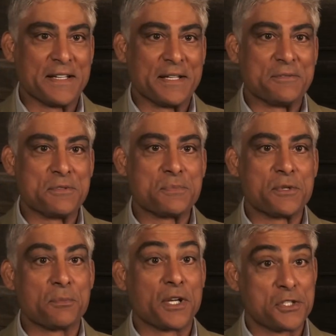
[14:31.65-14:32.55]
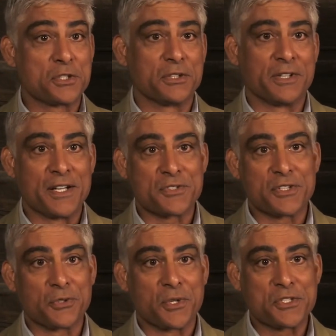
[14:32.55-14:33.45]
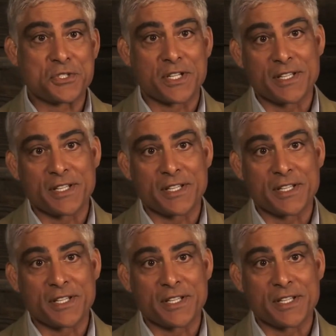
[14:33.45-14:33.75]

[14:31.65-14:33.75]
It's been a pleasure answering your questions.